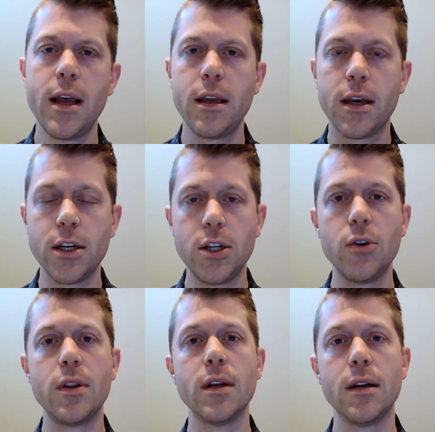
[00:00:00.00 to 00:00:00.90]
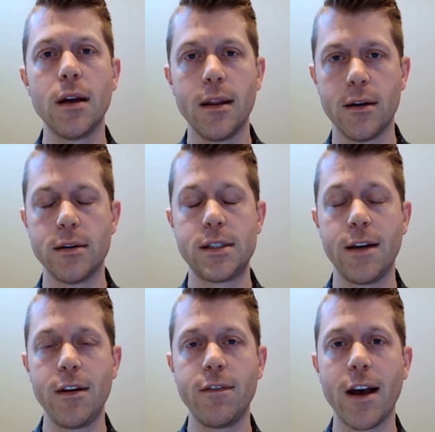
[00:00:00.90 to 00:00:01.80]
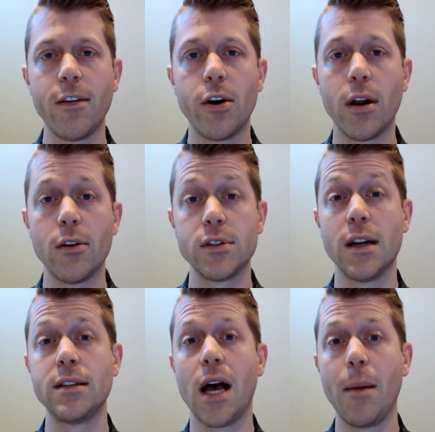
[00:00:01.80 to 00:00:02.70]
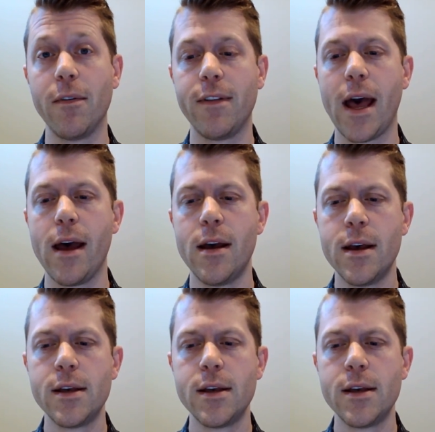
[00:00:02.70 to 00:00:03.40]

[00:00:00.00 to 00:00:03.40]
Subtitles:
you can do the other $7,500 on top of that.